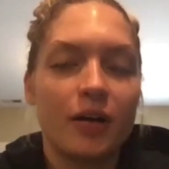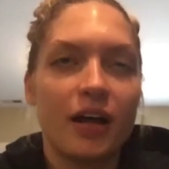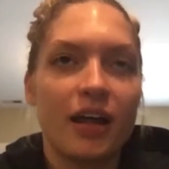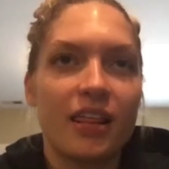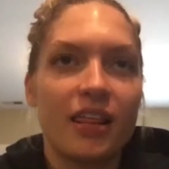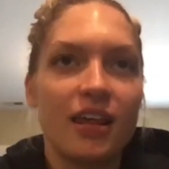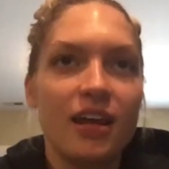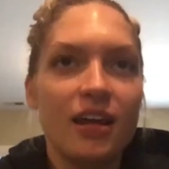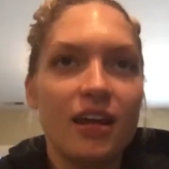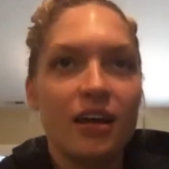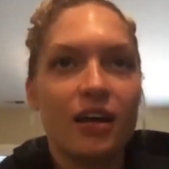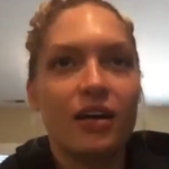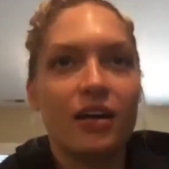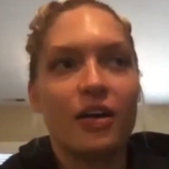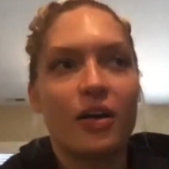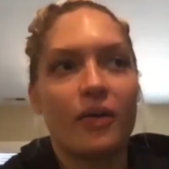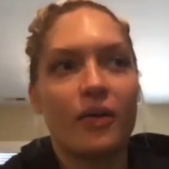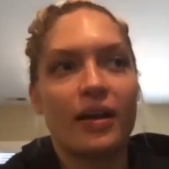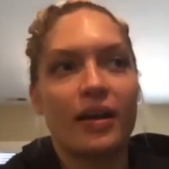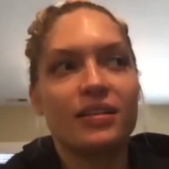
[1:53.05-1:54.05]
think
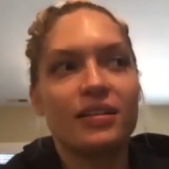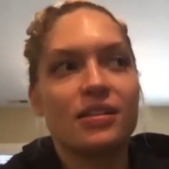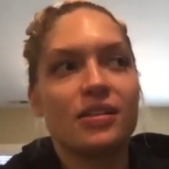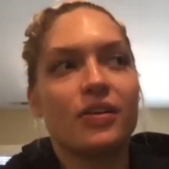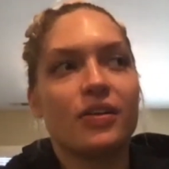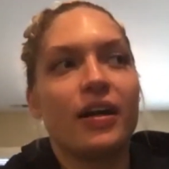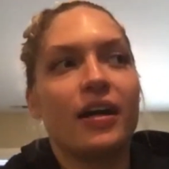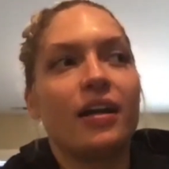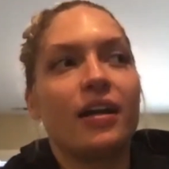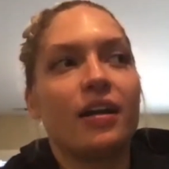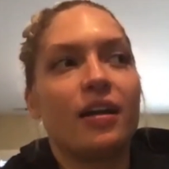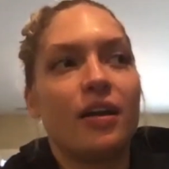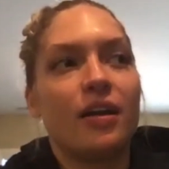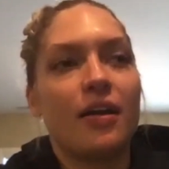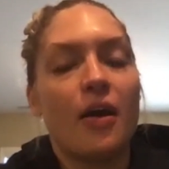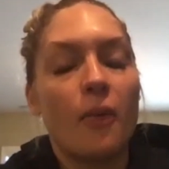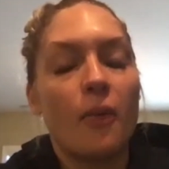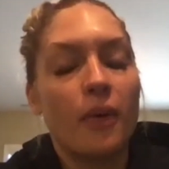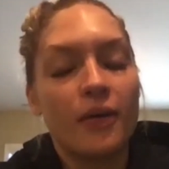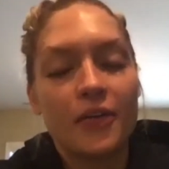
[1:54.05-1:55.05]
going into it,
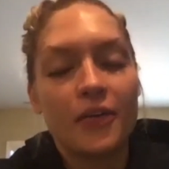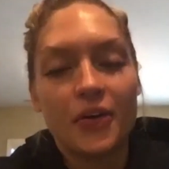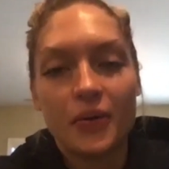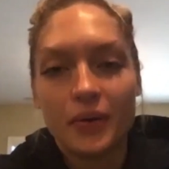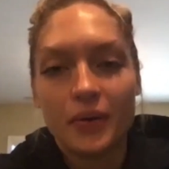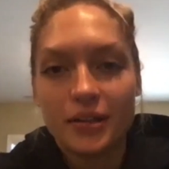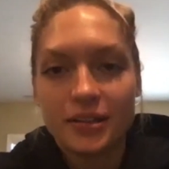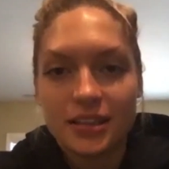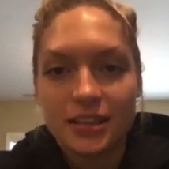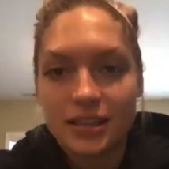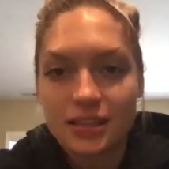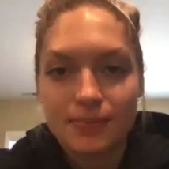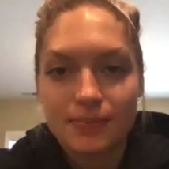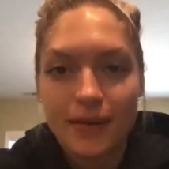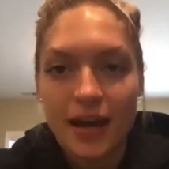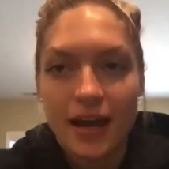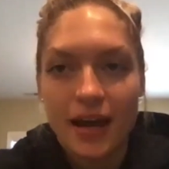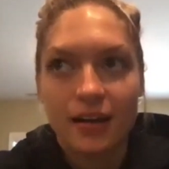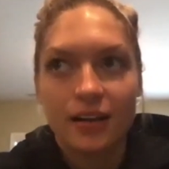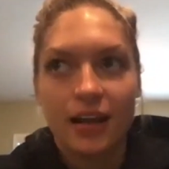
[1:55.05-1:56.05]
no one knew what to
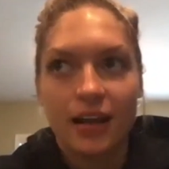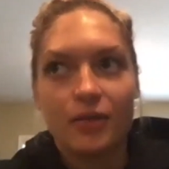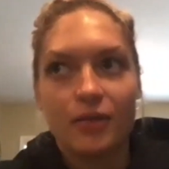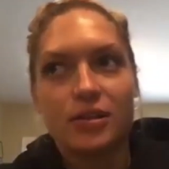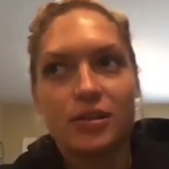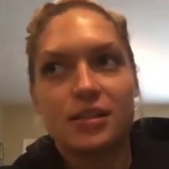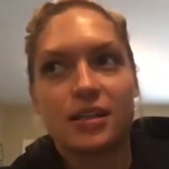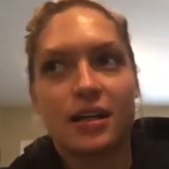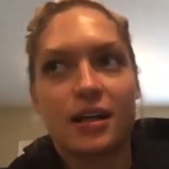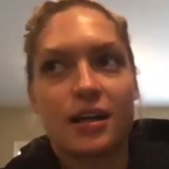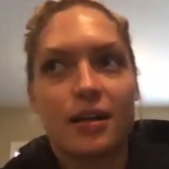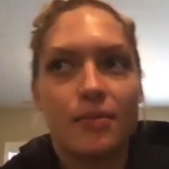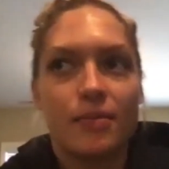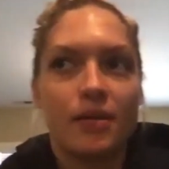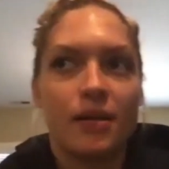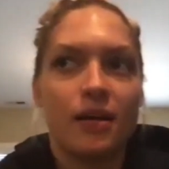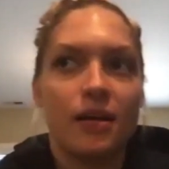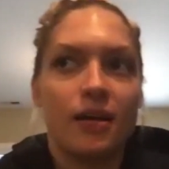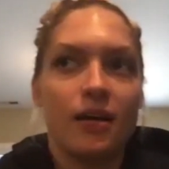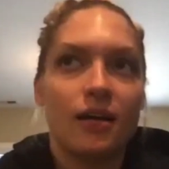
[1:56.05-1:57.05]
expect. Like, was it going to
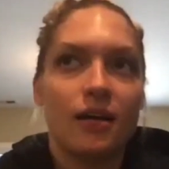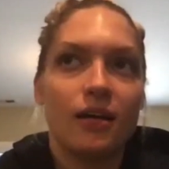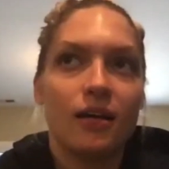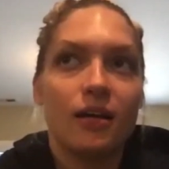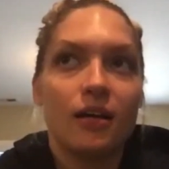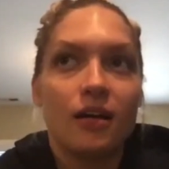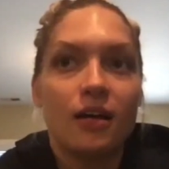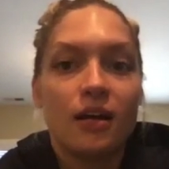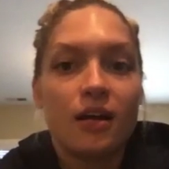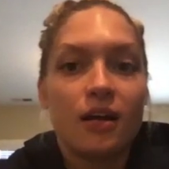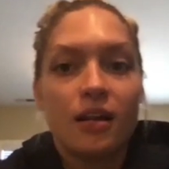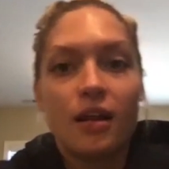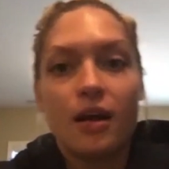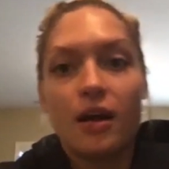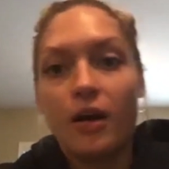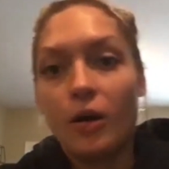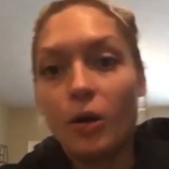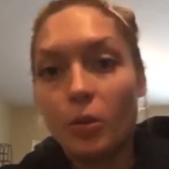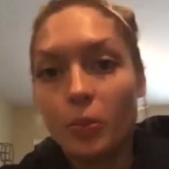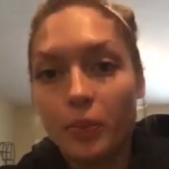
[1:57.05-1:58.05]
be
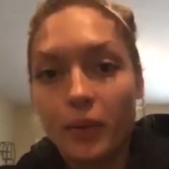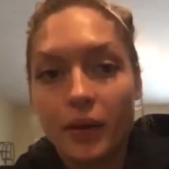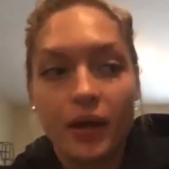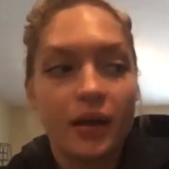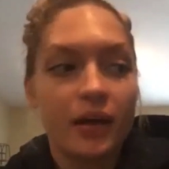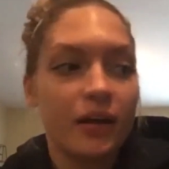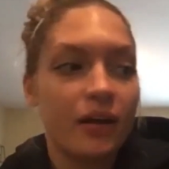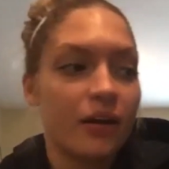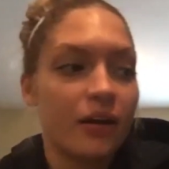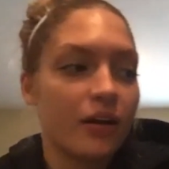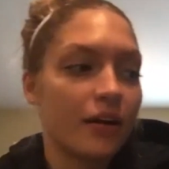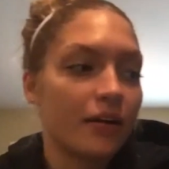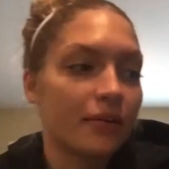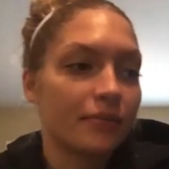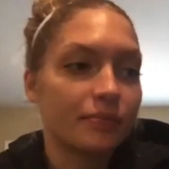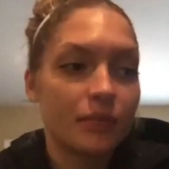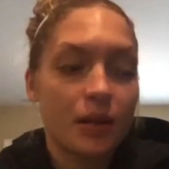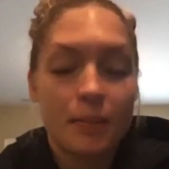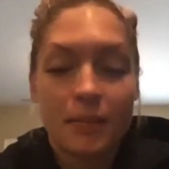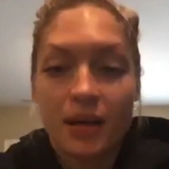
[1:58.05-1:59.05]
the open
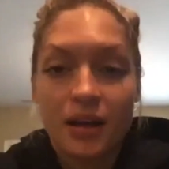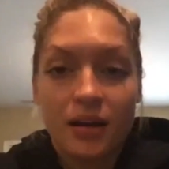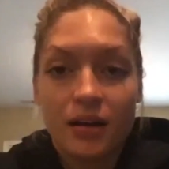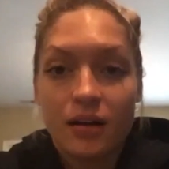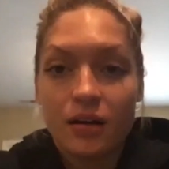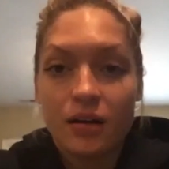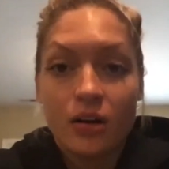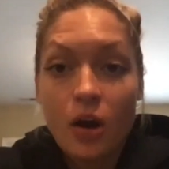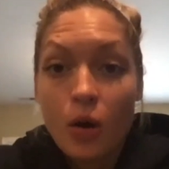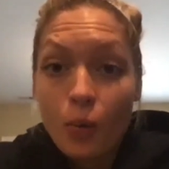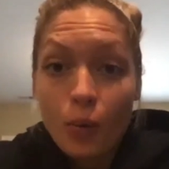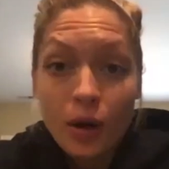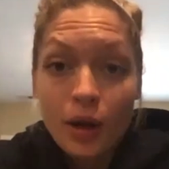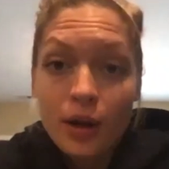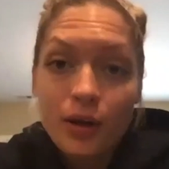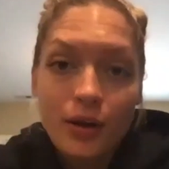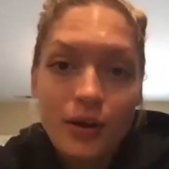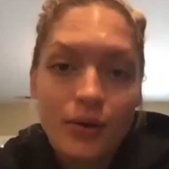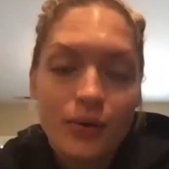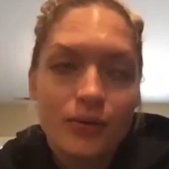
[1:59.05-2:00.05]
or, I mean, no
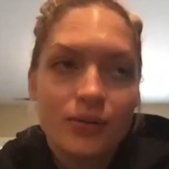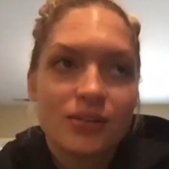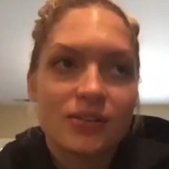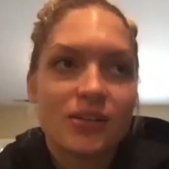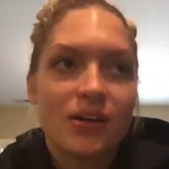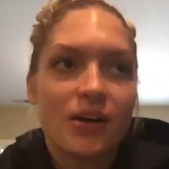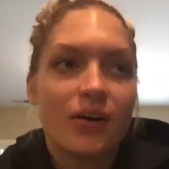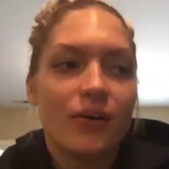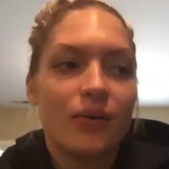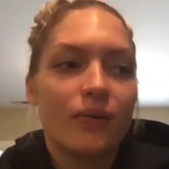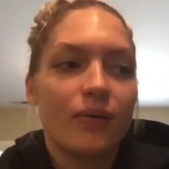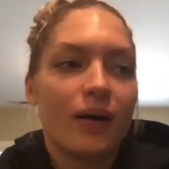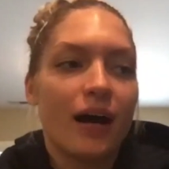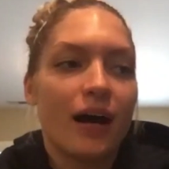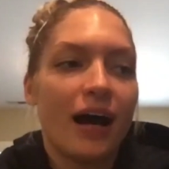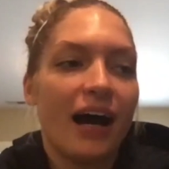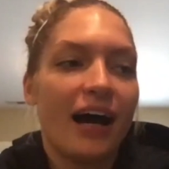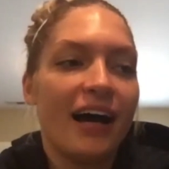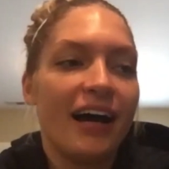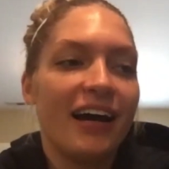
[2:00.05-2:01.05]
one knew. So
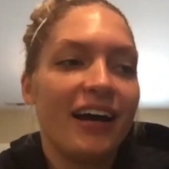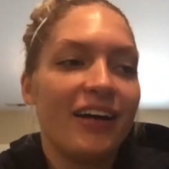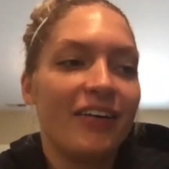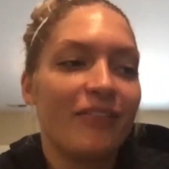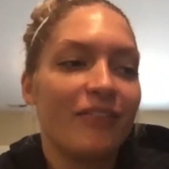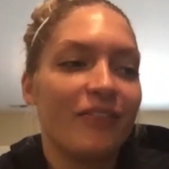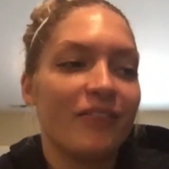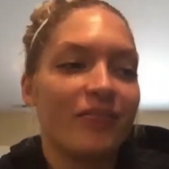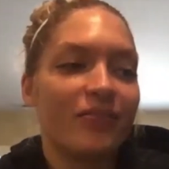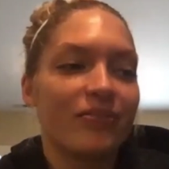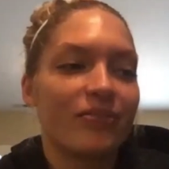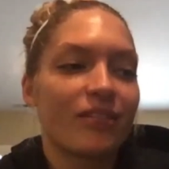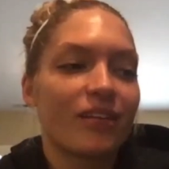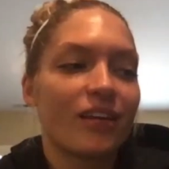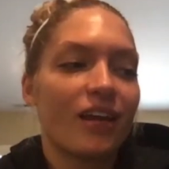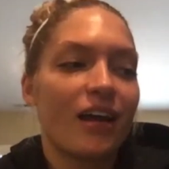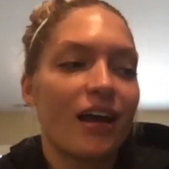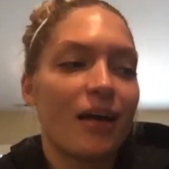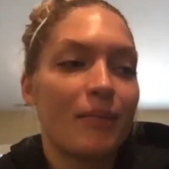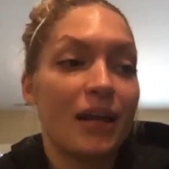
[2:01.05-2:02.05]
I
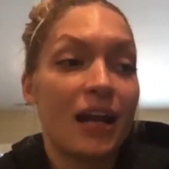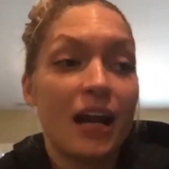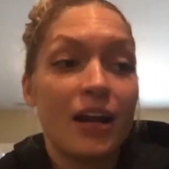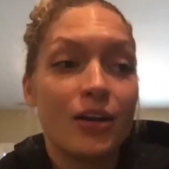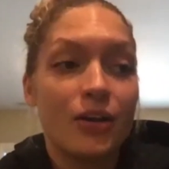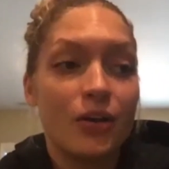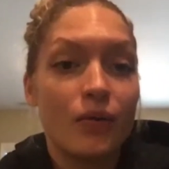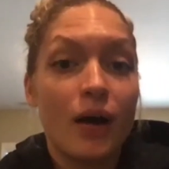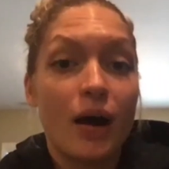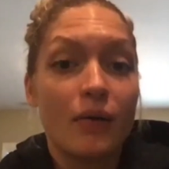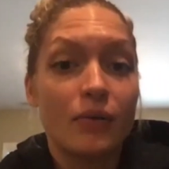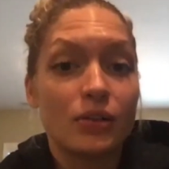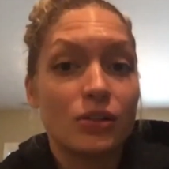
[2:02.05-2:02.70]
mean, I knew I was